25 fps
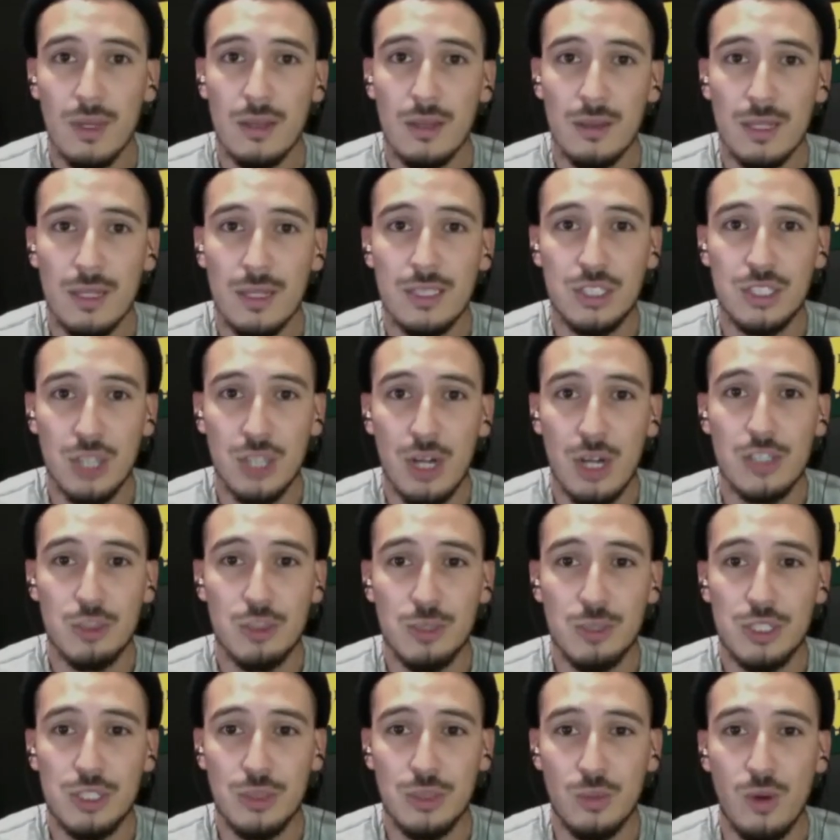then charge
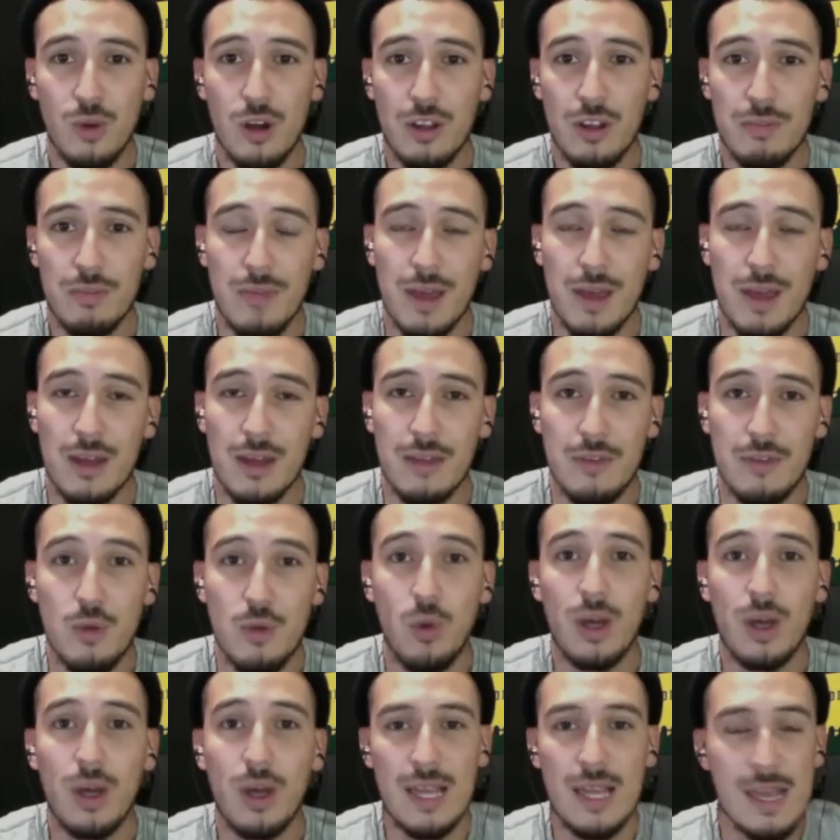what you're worth, man. If you
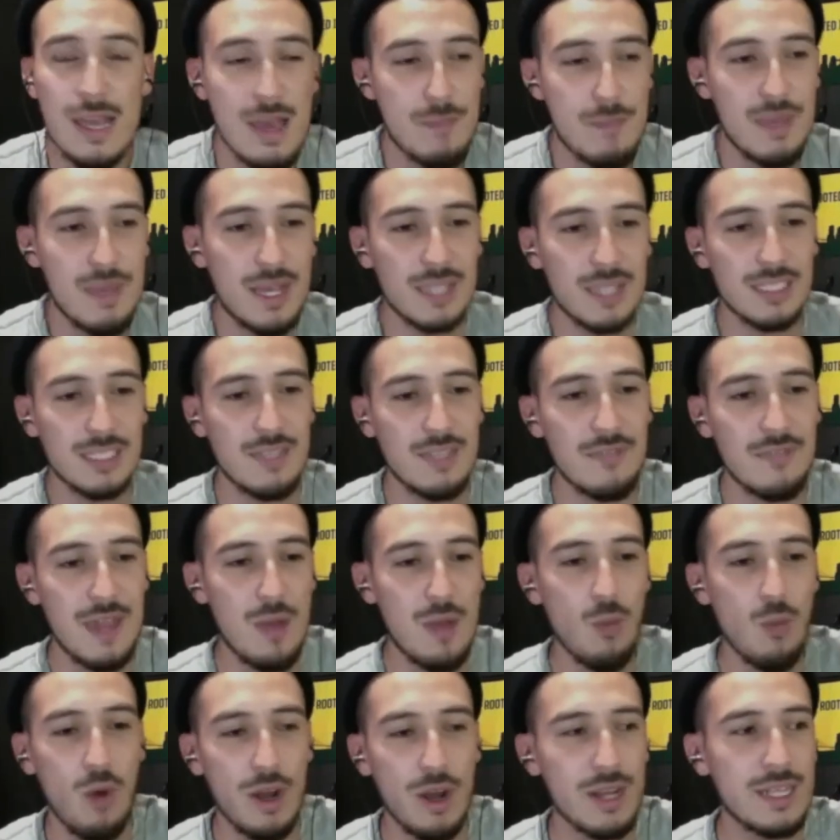want it, because if they
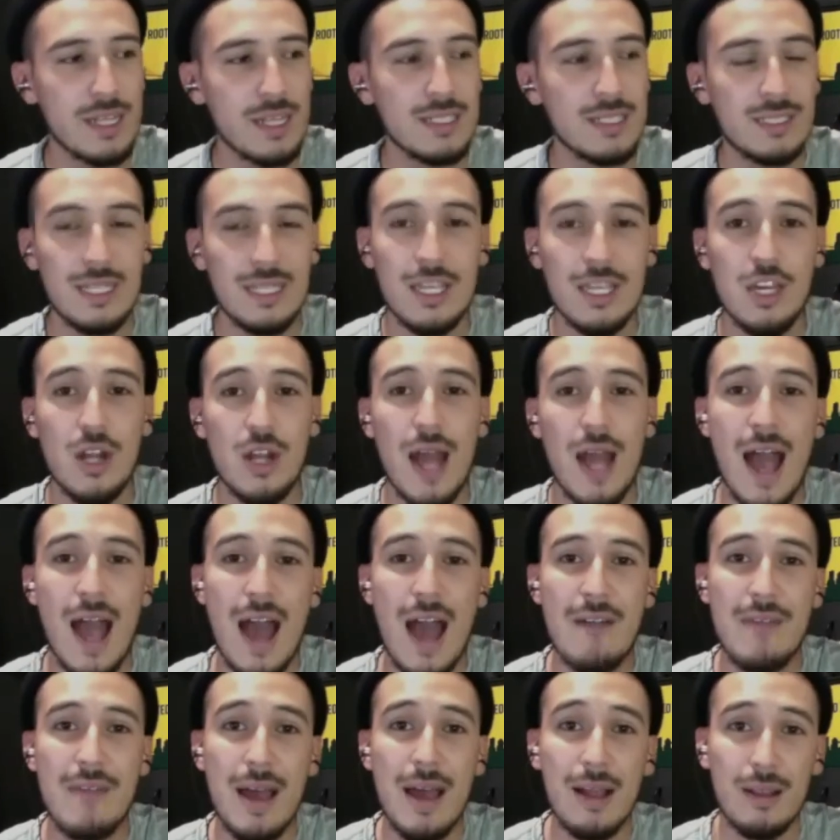want to continue to
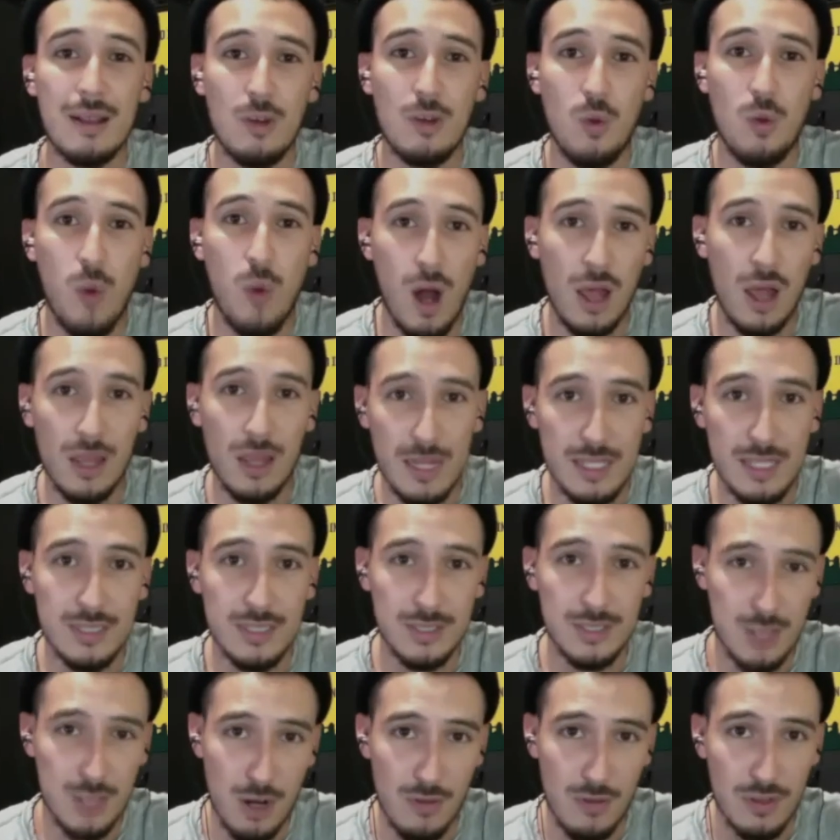have that quality
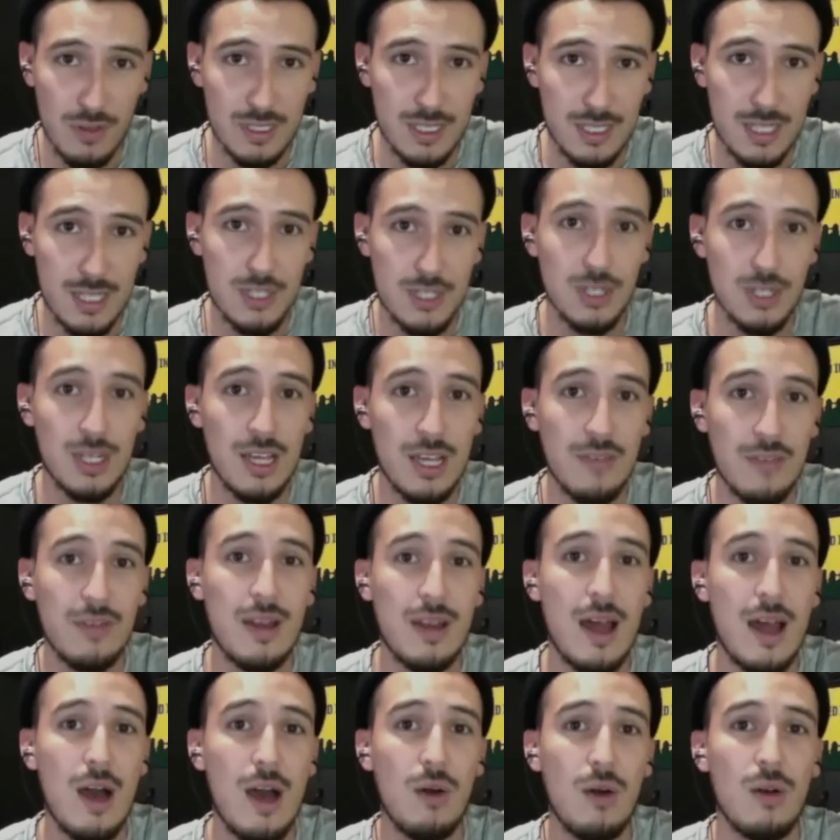service that you're giving
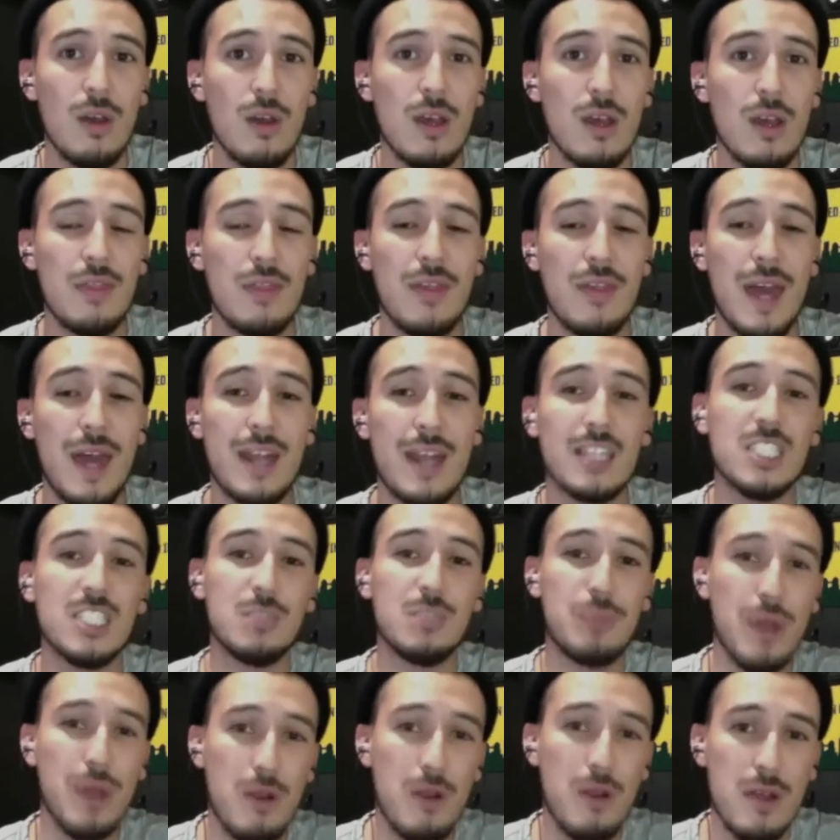out, that
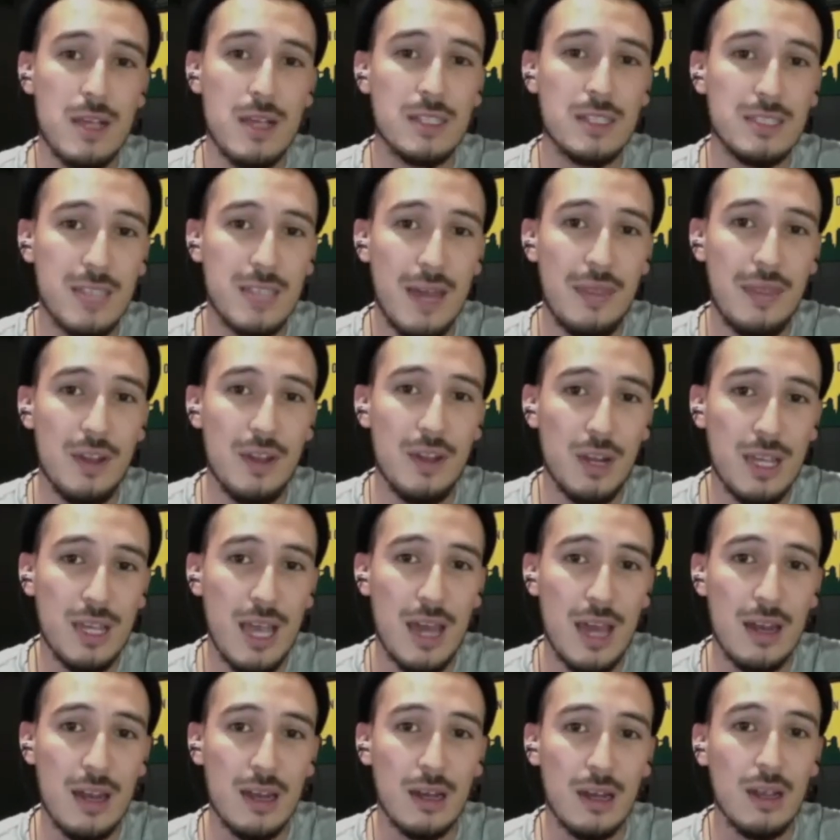experience that they're
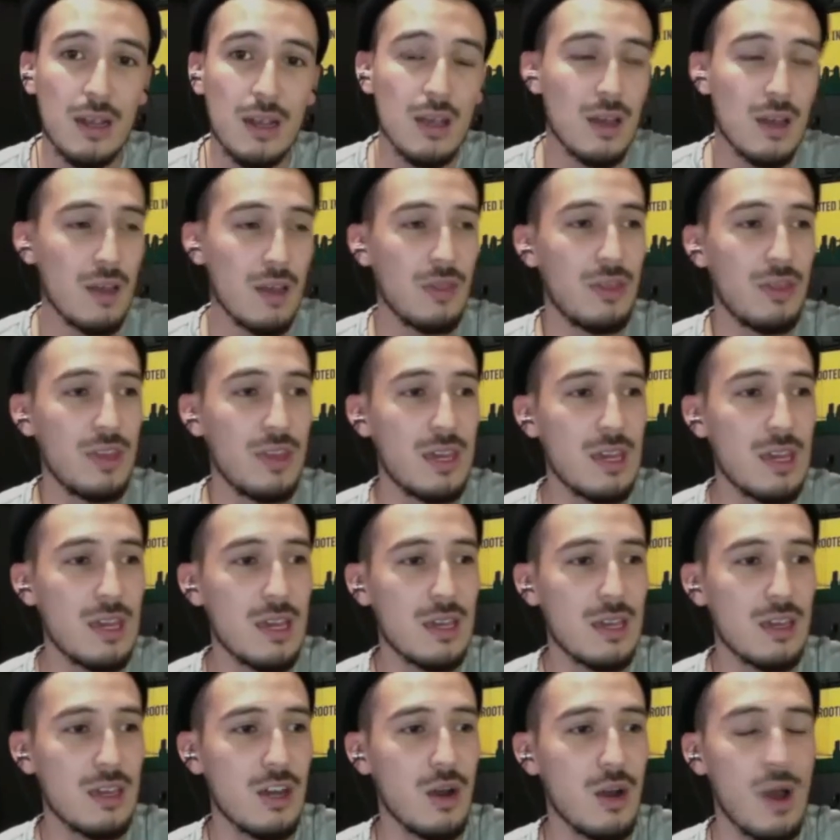getting,
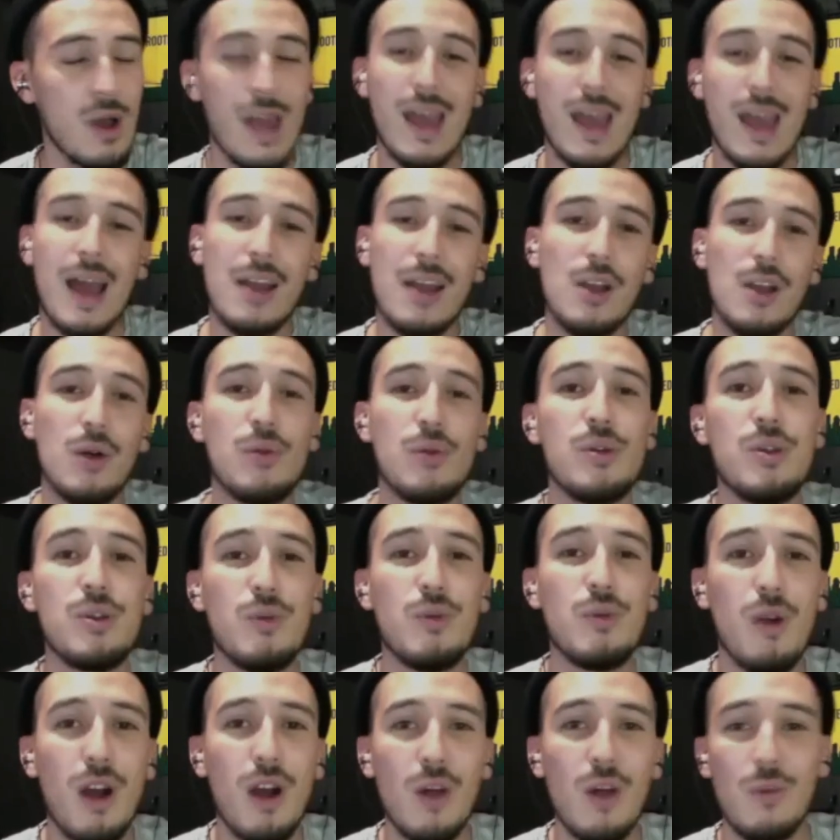hey, I know who
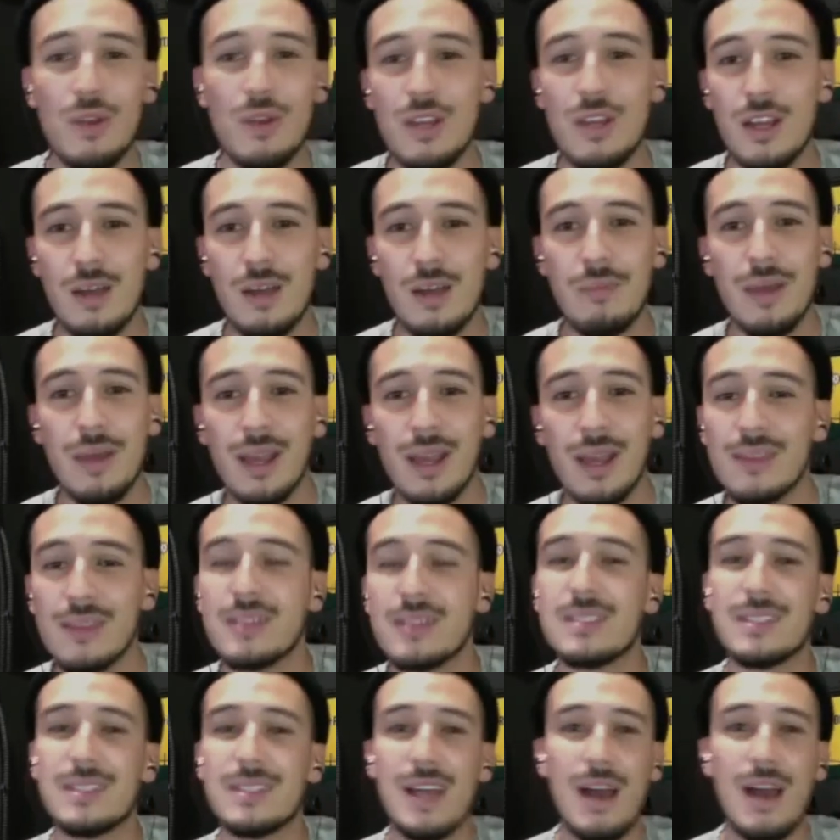you are when you come back in the
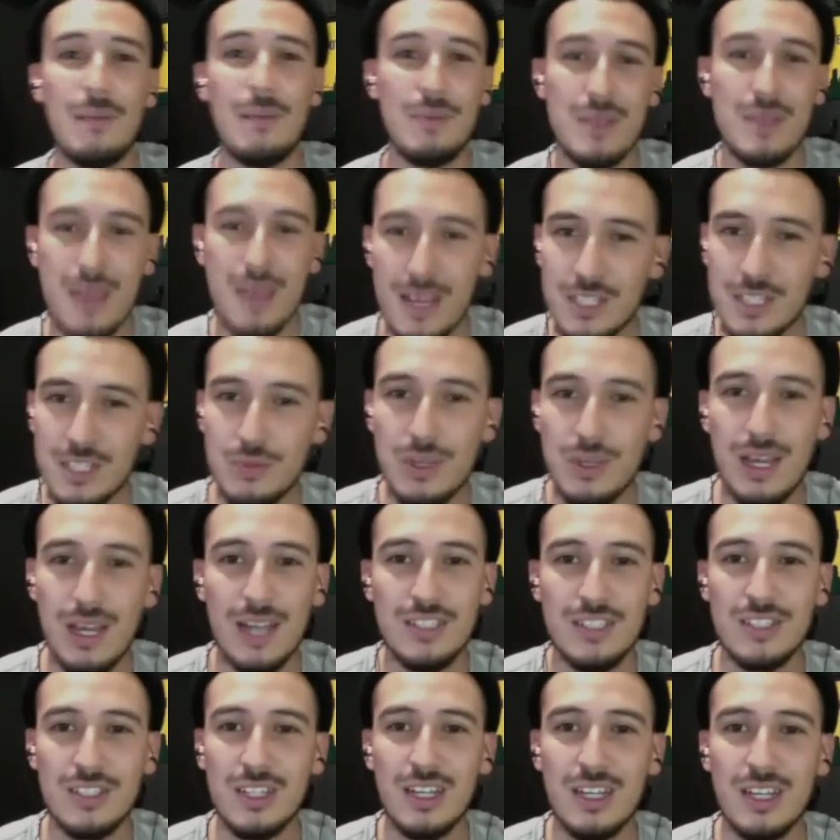shop, and yes, we
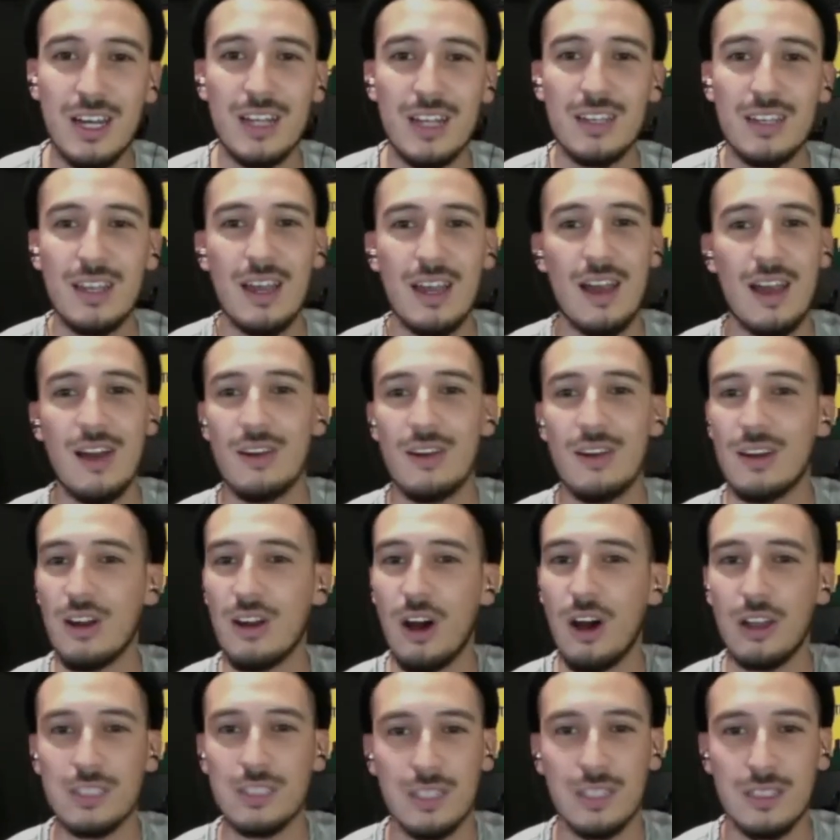got your cut down and
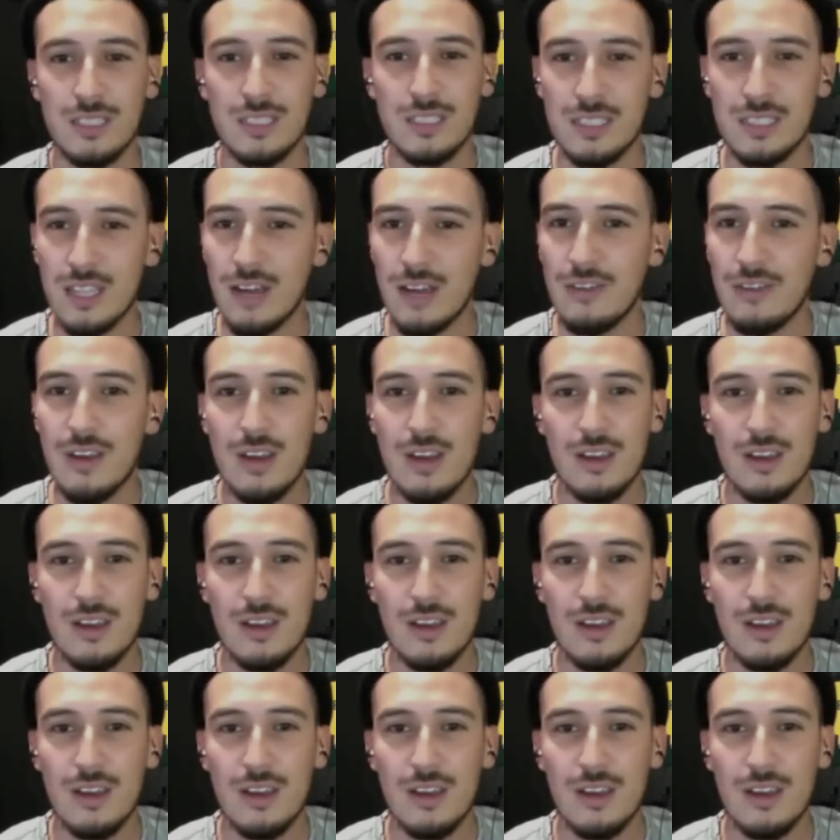all this other stuff.